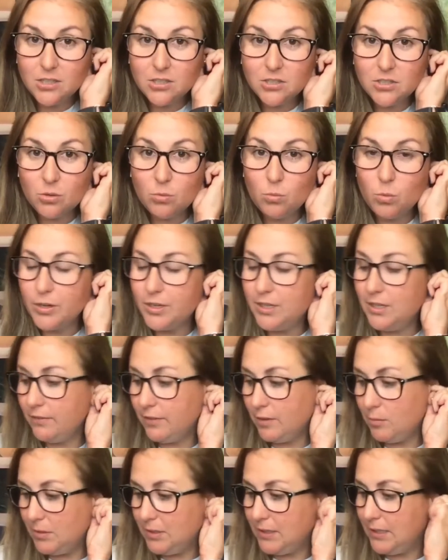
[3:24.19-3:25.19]
So working
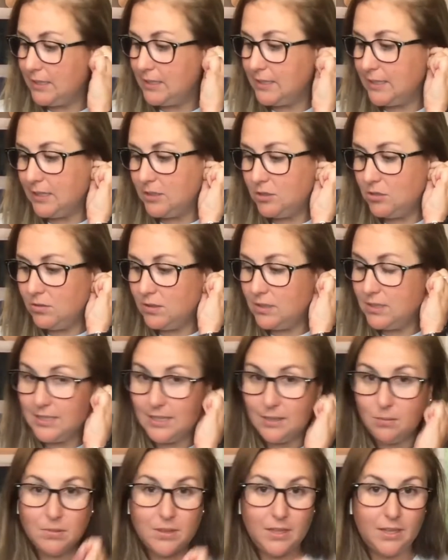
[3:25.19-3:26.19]
from a list. I do the
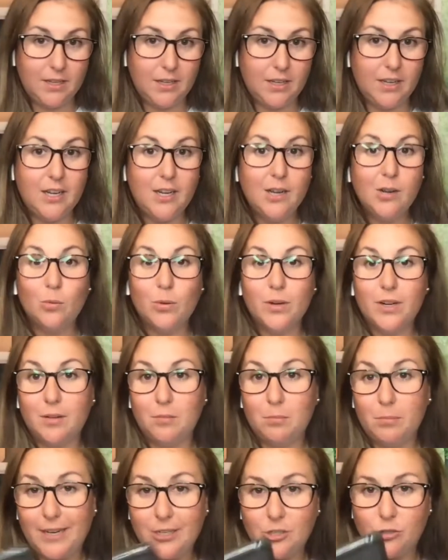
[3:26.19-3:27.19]
same thing when
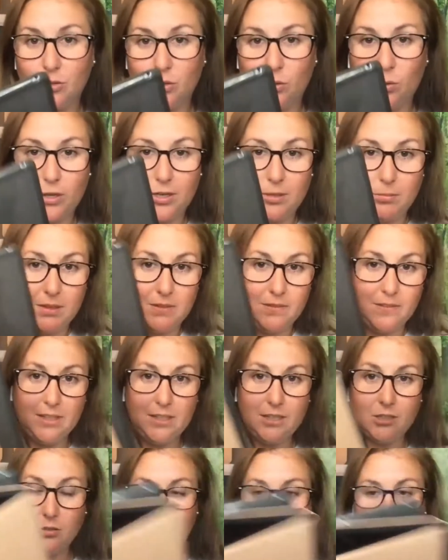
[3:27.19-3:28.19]
I'm batch recording my
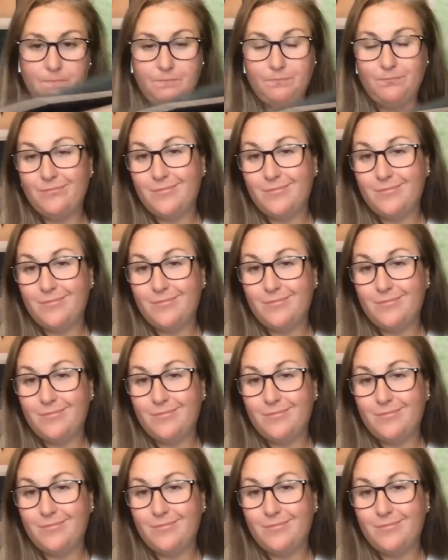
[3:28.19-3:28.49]
videos.